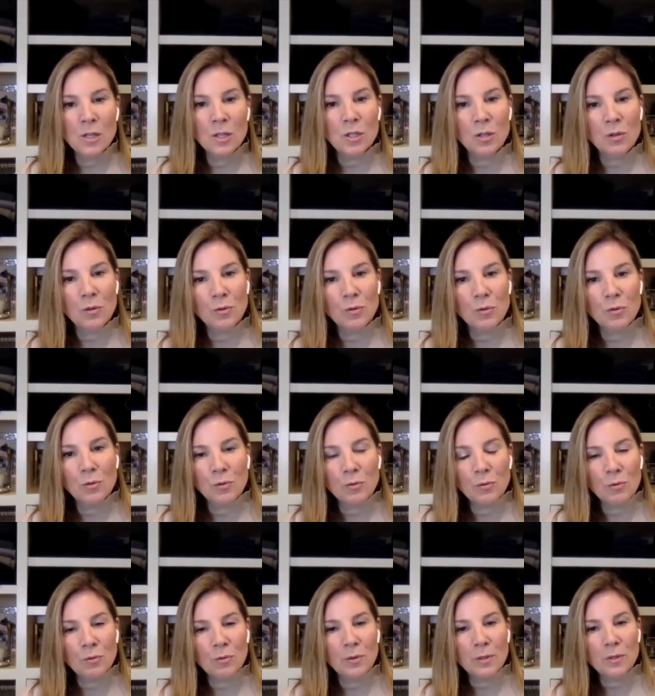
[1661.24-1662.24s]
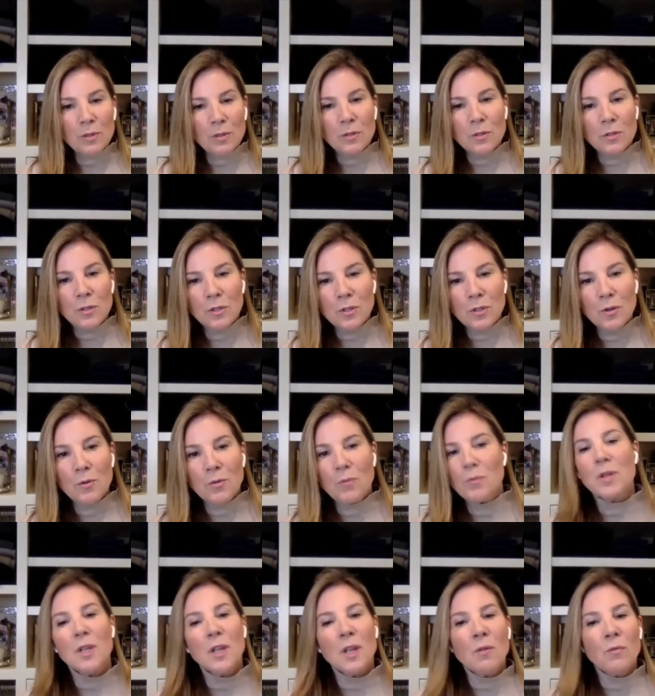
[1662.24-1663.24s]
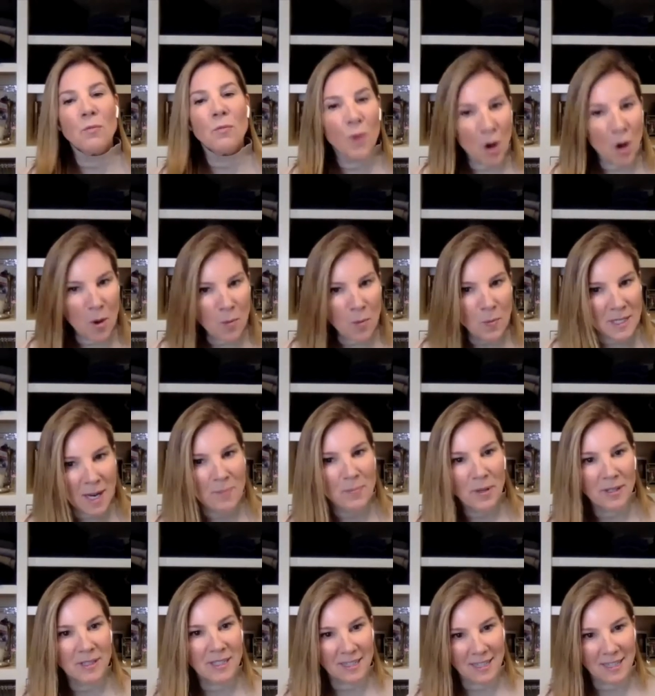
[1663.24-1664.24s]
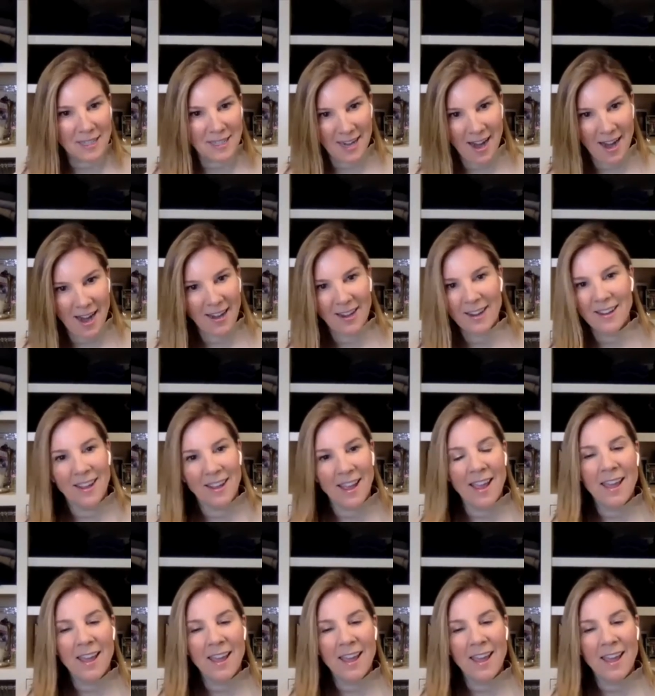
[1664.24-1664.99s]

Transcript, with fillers: So, so Rome was not built in a day.